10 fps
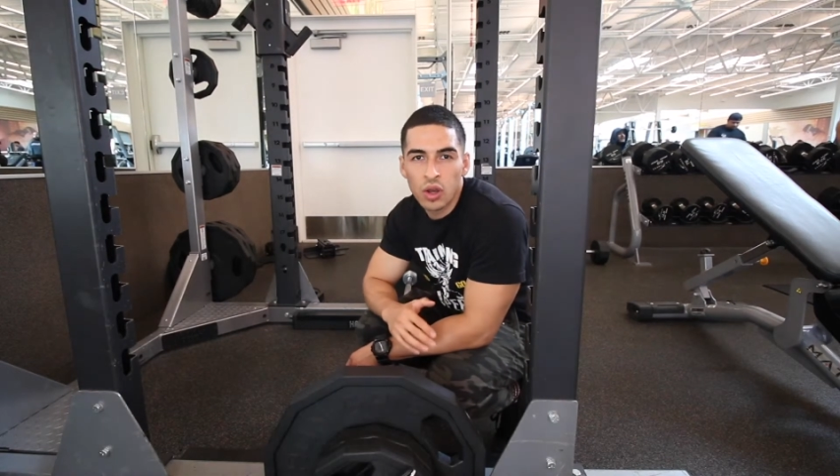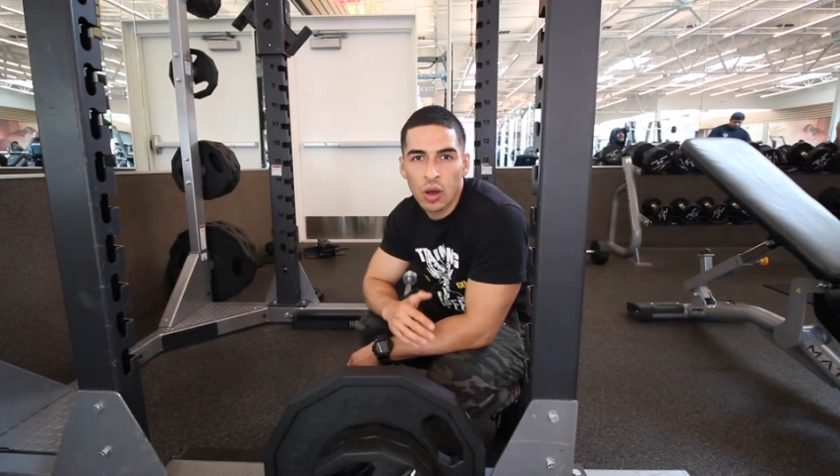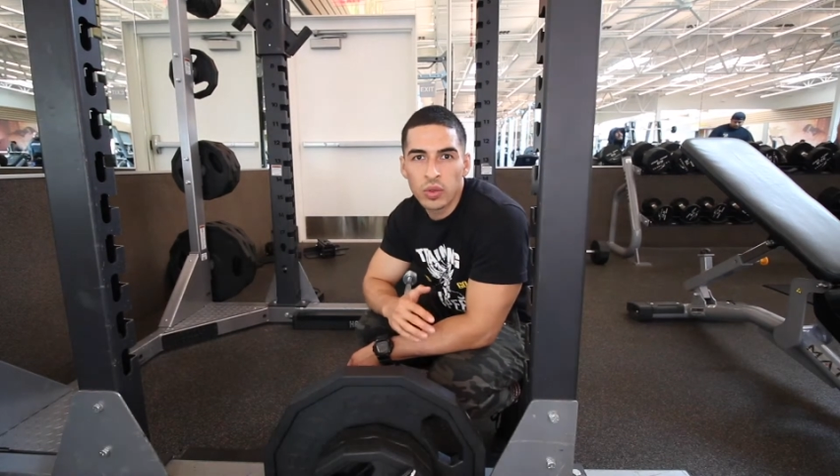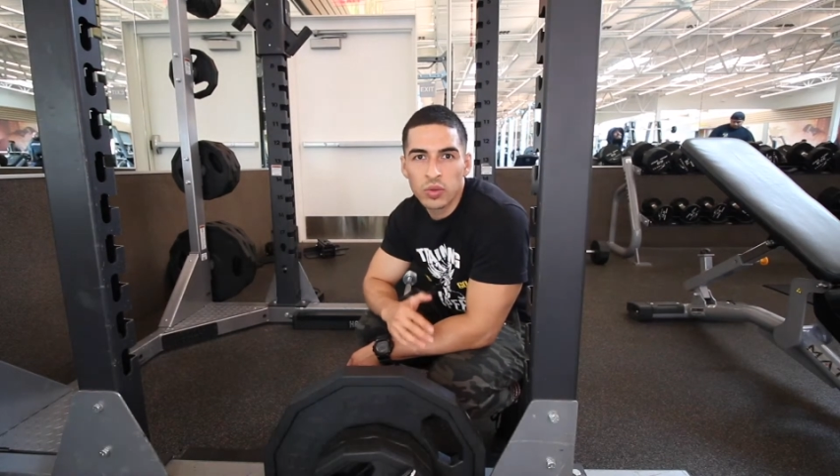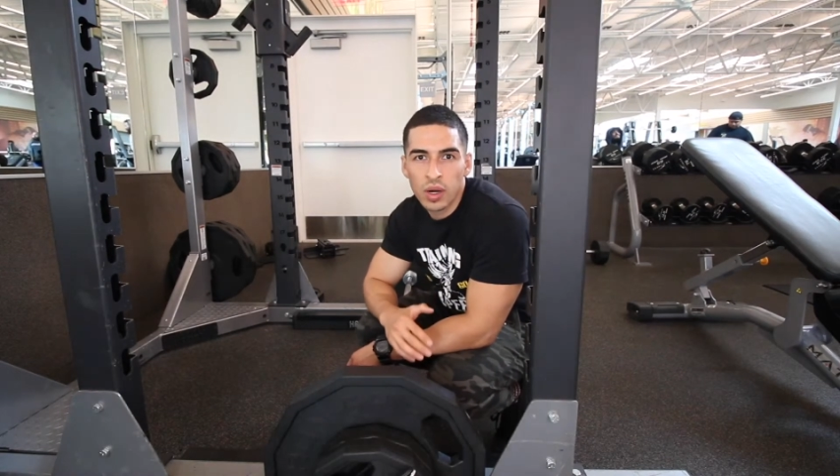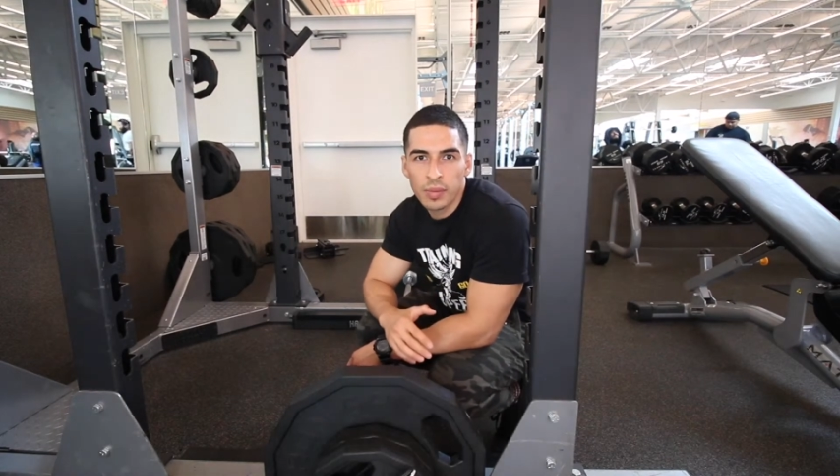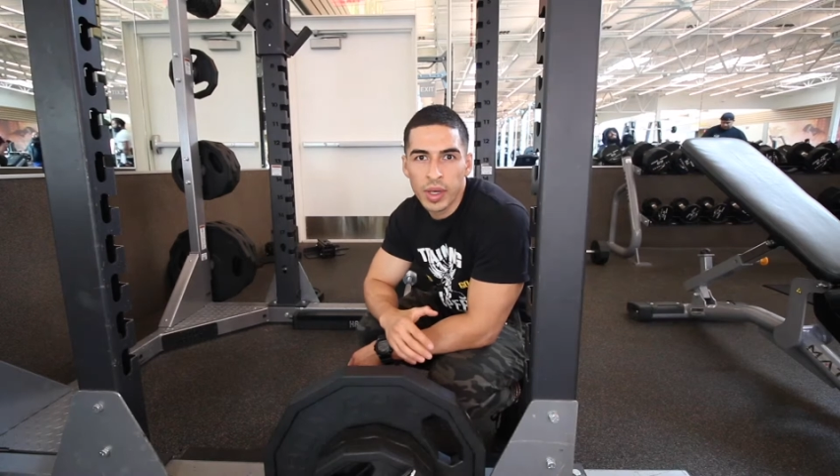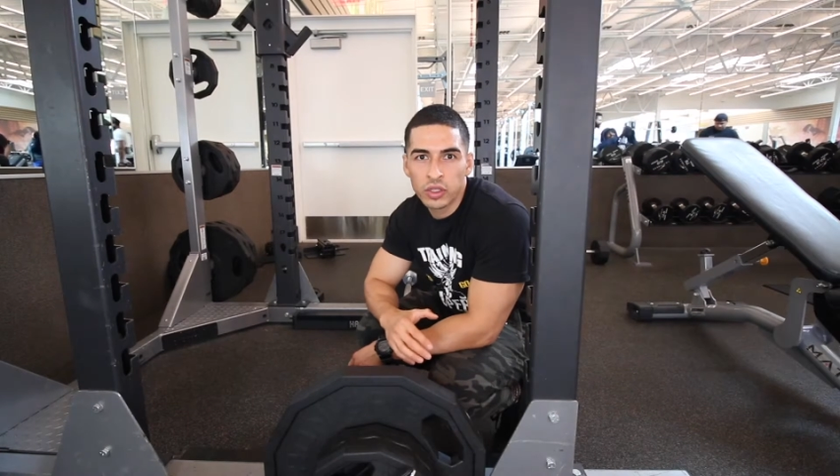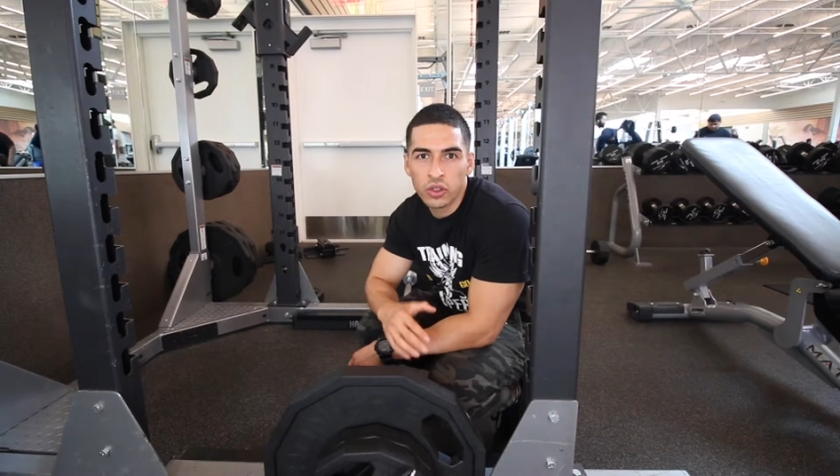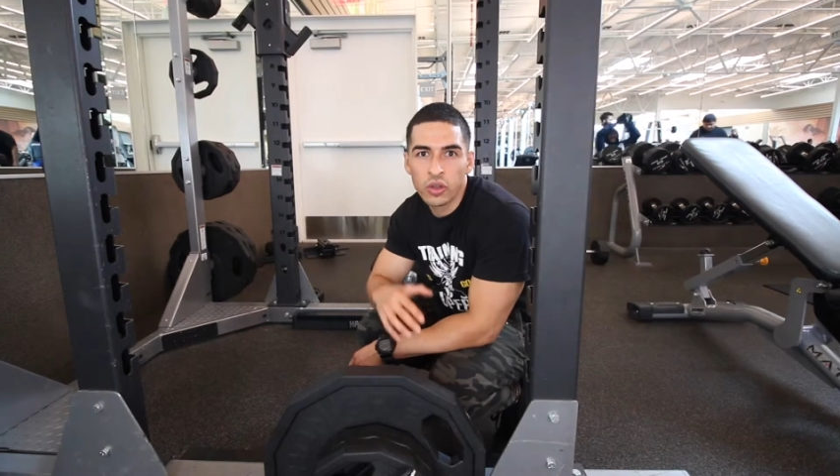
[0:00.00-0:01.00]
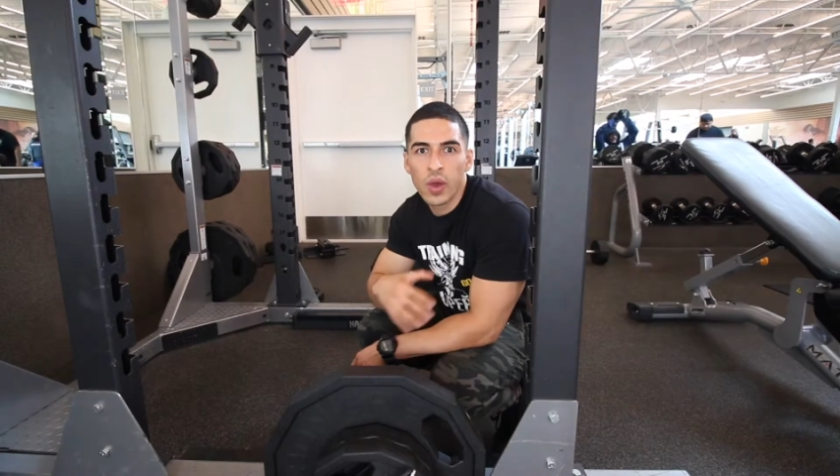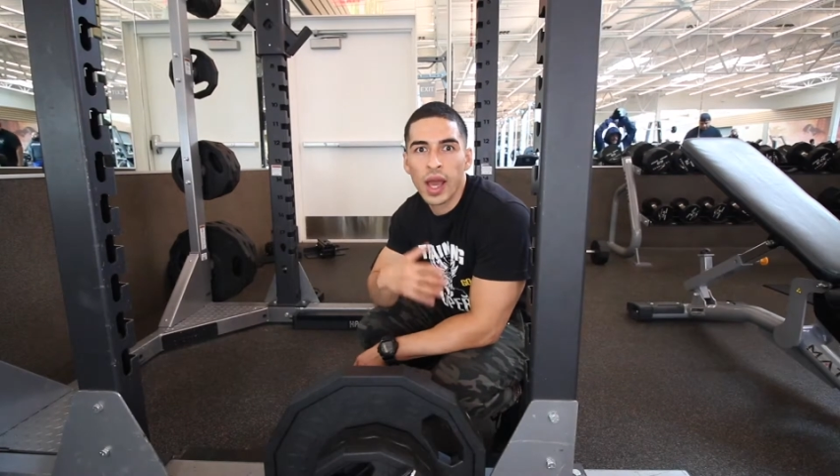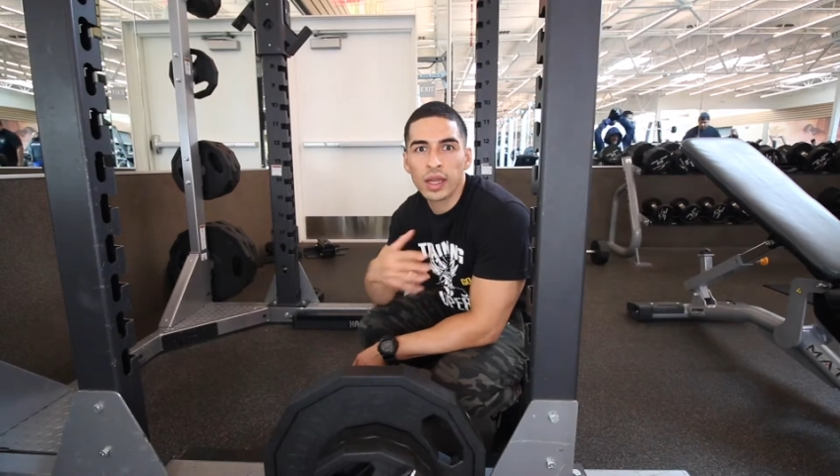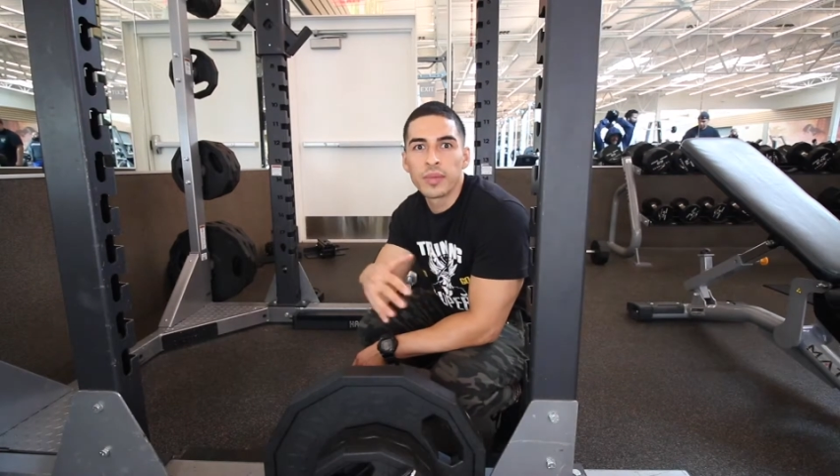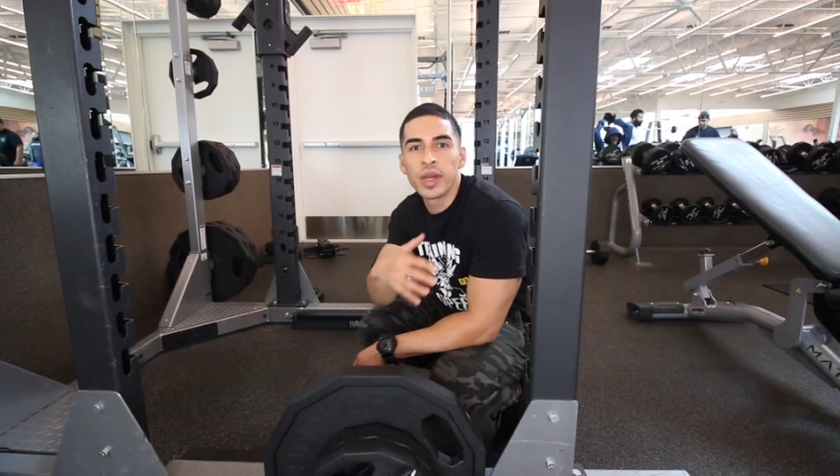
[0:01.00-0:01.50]
You always want to make sure you
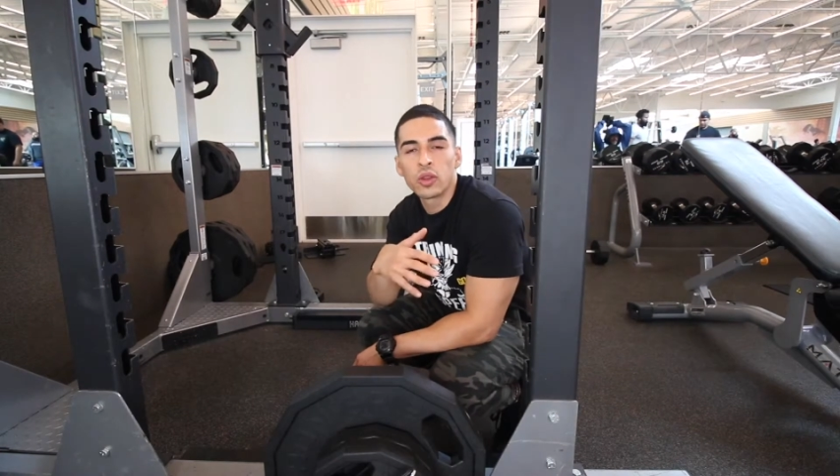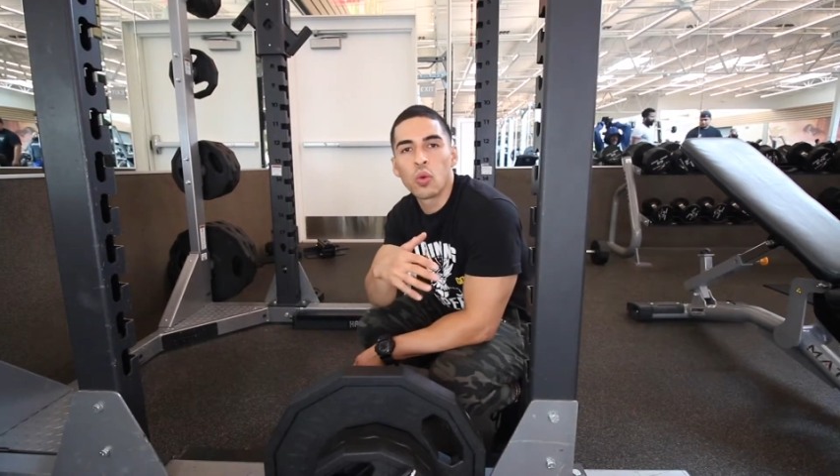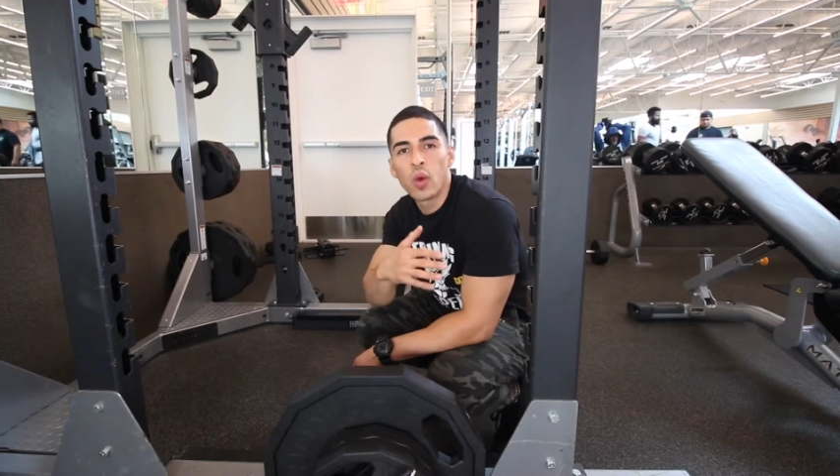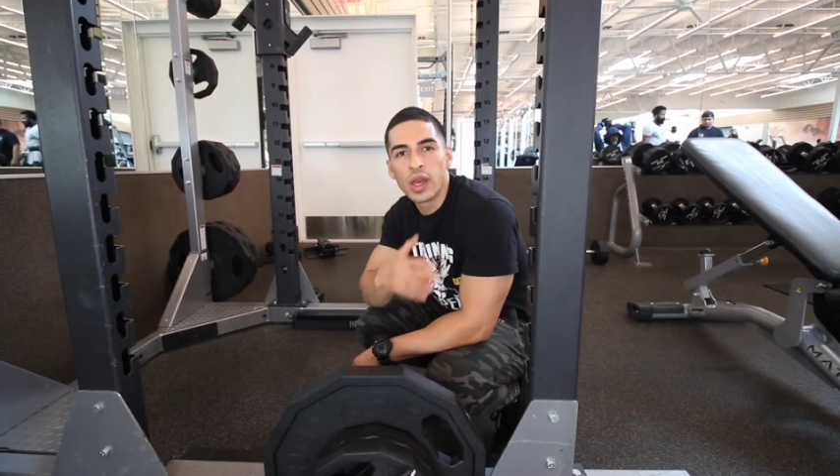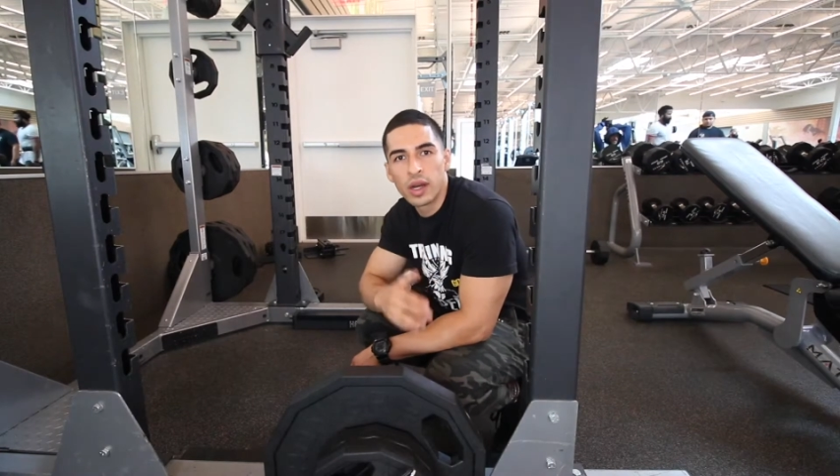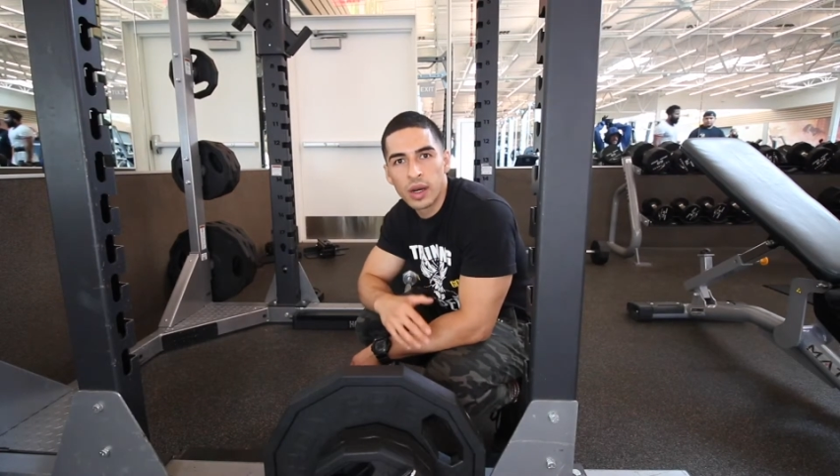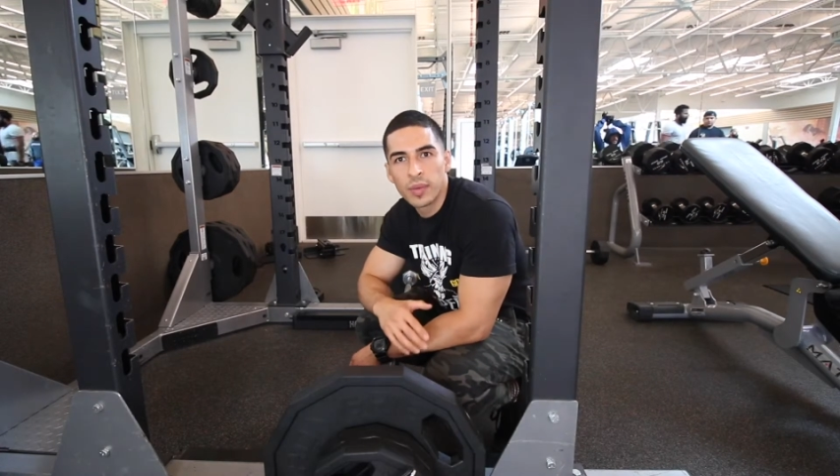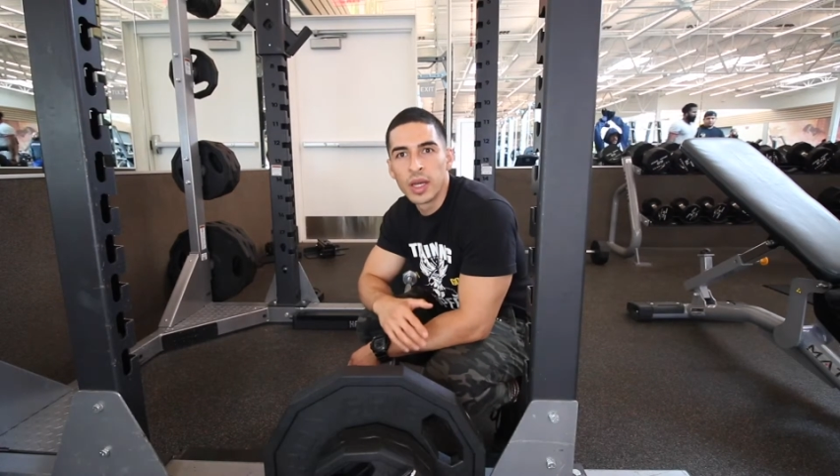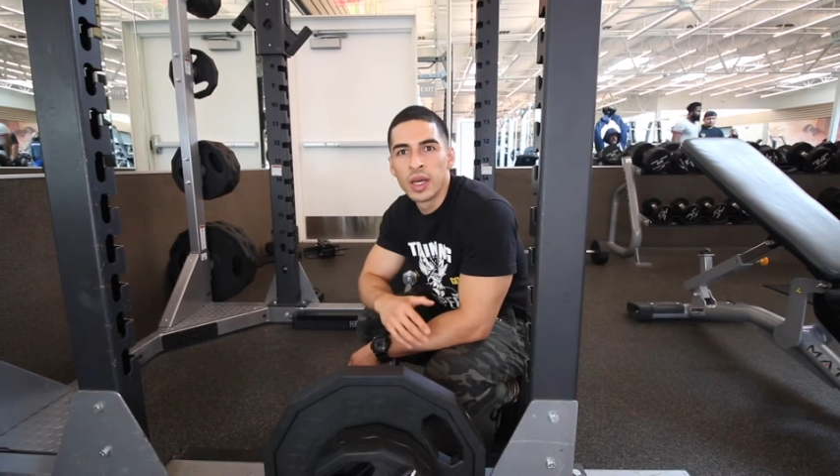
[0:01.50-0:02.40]
acclimate the weight up.